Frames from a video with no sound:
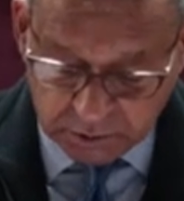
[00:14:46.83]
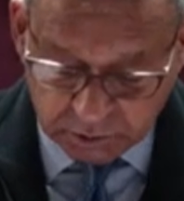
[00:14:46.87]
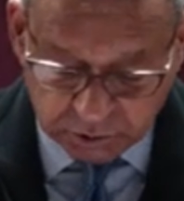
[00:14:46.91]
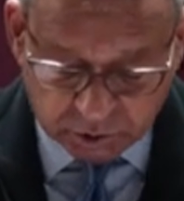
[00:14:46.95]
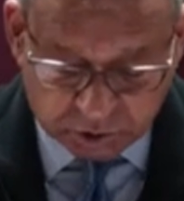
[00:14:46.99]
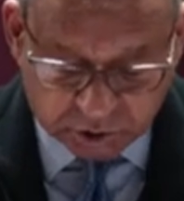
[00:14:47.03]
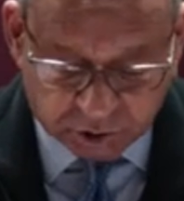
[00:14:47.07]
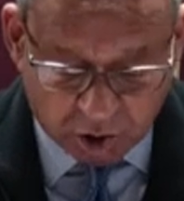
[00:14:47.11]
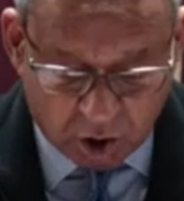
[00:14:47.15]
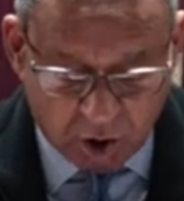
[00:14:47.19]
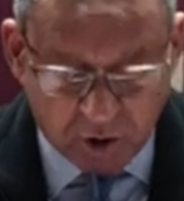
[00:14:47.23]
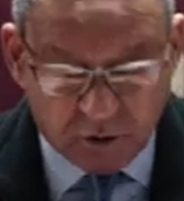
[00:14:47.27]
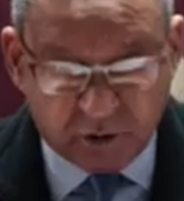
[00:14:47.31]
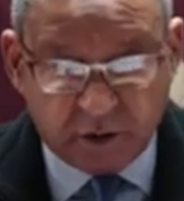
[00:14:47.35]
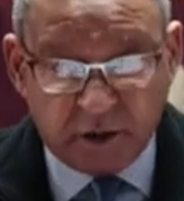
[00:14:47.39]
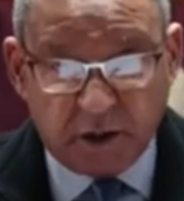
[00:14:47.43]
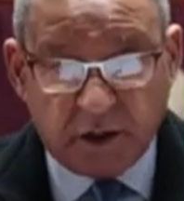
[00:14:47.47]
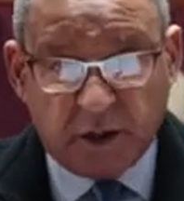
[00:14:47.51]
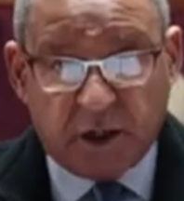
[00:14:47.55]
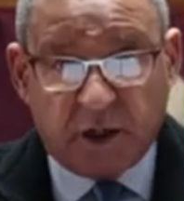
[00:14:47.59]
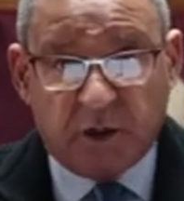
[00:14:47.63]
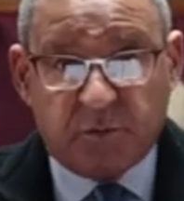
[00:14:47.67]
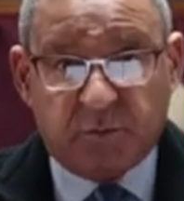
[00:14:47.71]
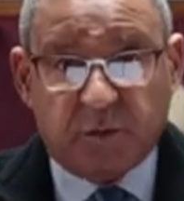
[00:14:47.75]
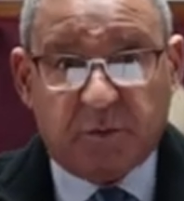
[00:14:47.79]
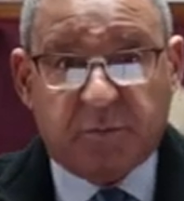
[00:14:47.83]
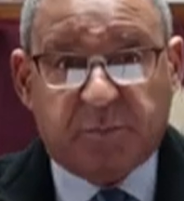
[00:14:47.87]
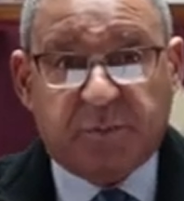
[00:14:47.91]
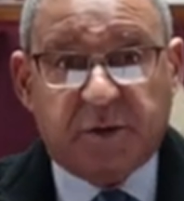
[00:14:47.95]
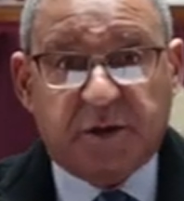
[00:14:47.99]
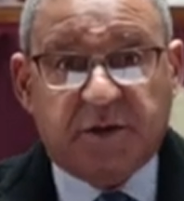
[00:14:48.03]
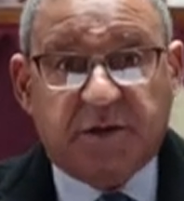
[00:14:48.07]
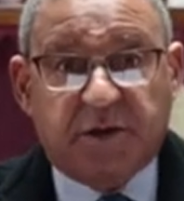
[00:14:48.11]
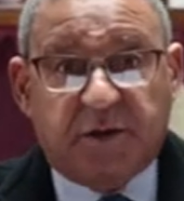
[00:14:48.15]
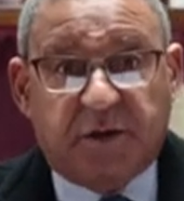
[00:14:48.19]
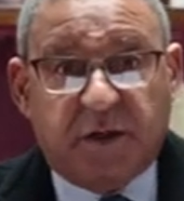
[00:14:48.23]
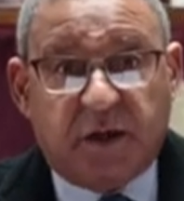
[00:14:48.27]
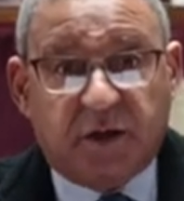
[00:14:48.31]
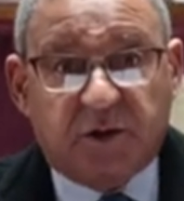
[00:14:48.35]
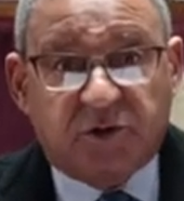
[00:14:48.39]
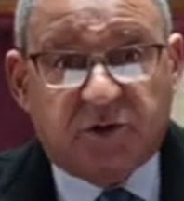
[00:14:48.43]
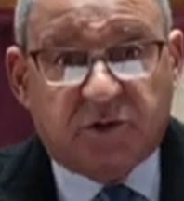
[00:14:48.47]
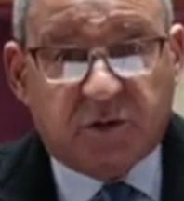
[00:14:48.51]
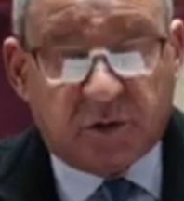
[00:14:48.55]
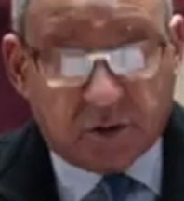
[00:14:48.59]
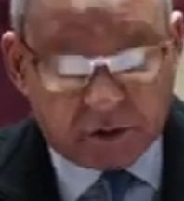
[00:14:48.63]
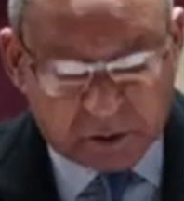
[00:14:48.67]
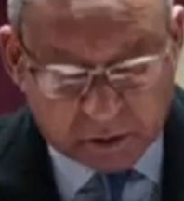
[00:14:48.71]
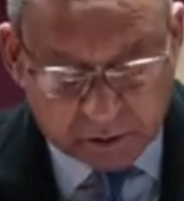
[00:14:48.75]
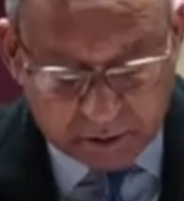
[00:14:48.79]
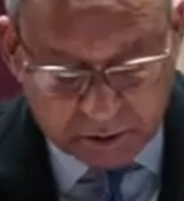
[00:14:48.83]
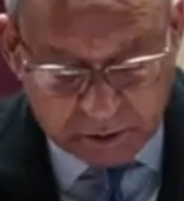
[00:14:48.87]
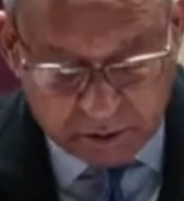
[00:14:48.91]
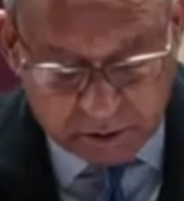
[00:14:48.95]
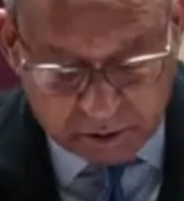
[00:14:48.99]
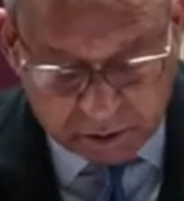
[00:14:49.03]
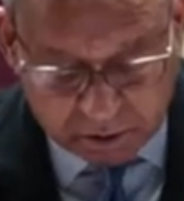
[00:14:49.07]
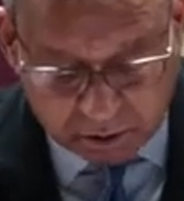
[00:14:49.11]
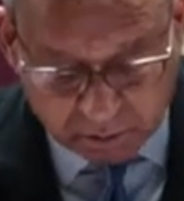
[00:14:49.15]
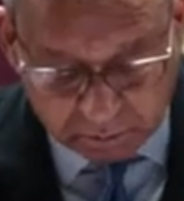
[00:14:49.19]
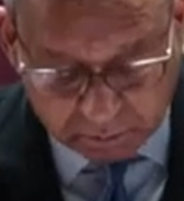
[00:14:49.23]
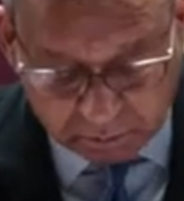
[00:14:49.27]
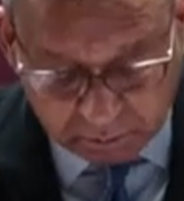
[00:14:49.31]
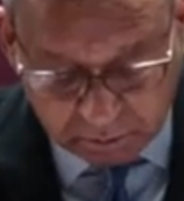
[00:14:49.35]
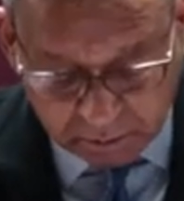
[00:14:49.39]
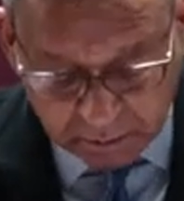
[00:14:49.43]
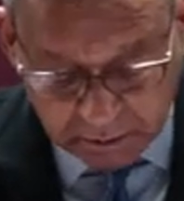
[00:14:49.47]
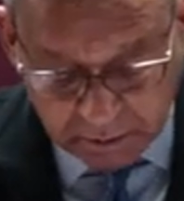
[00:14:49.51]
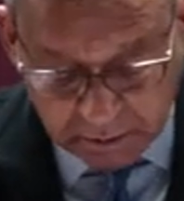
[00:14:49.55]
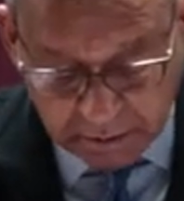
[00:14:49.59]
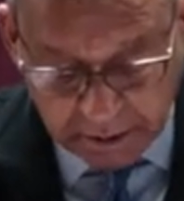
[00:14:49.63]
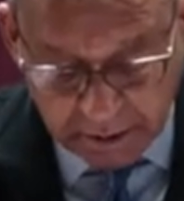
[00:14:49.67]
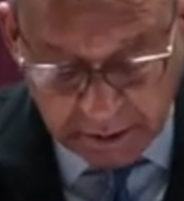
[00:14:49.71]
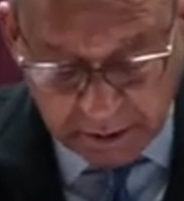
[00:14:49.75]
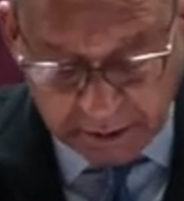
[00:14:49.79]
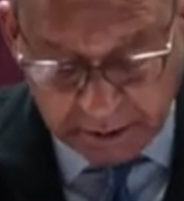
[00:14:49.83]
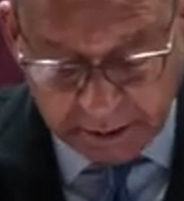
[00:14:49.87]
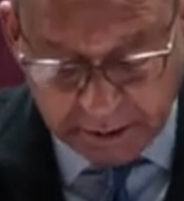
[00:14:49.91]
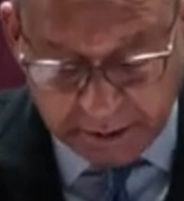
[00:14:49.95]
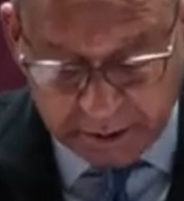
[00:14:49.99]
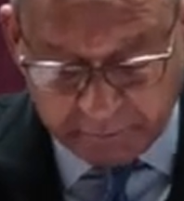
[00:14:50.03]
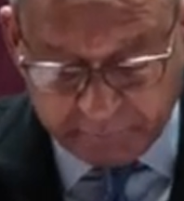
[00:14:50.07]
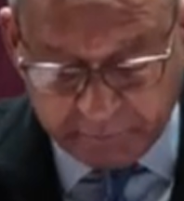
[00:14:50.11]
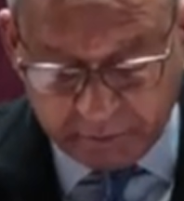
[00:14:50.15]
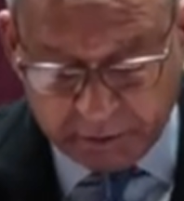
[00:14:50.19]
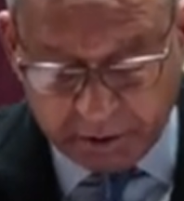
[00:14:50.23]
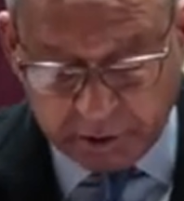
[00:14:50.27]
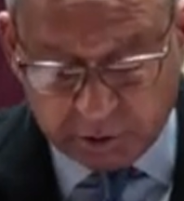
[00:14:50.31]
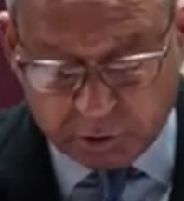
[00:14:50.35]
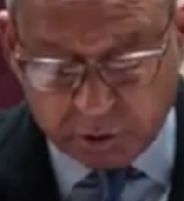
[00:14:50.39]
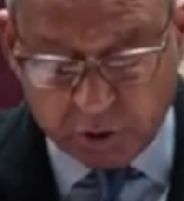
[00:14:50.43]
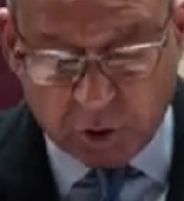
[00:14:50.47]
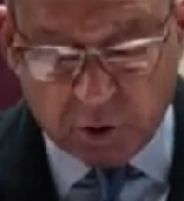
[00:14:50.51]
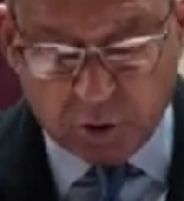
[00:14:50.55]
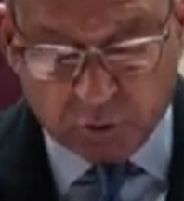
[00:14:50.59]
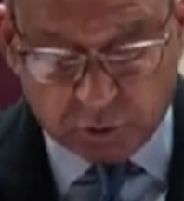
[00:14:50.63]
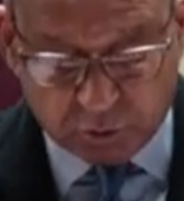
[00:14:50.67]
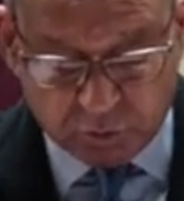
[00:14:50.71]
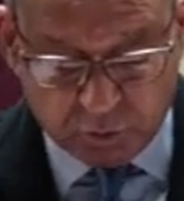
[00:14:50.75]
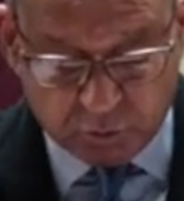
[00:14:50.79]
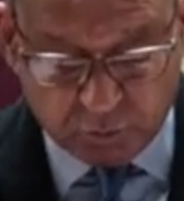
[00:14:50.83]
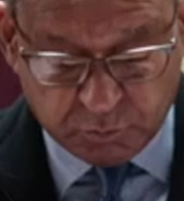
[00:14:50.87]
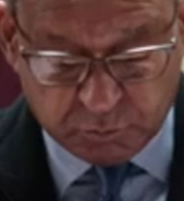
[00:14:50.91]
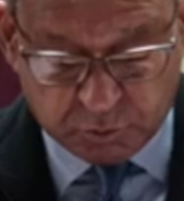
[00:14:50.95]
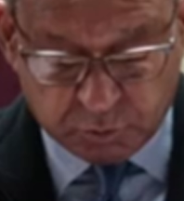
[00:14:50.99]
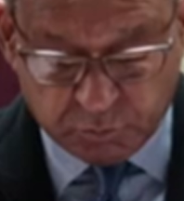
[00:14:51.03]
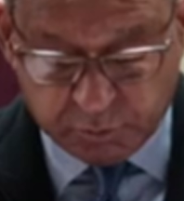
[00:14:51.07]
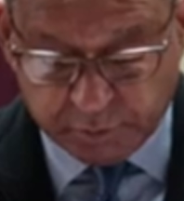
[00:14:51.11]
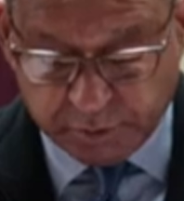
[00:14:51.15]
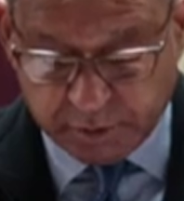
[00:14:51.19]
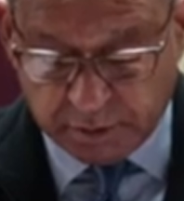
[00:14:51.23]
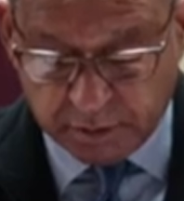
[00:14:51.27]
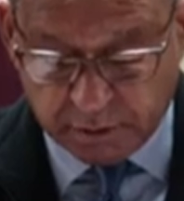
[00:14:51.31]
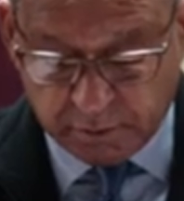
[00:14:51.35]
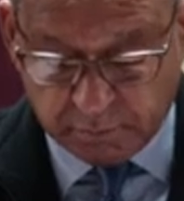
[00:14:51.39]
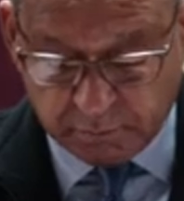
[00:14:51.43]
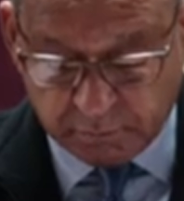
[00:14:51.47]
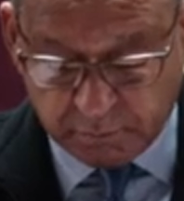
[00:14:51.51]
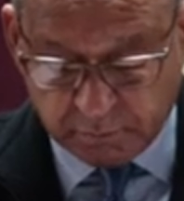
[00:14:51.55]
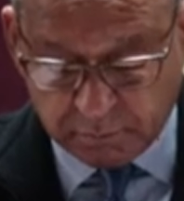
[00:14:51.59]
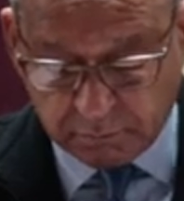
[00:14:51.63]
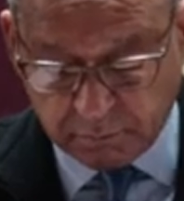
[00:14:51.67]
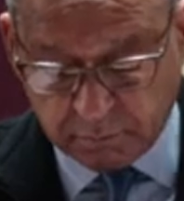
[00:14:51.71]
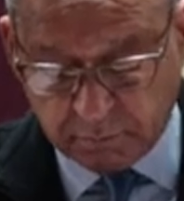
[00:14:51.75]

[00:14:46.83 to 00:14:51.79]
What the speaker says: choking it with presidential ridicule, leaving it no room to breathe.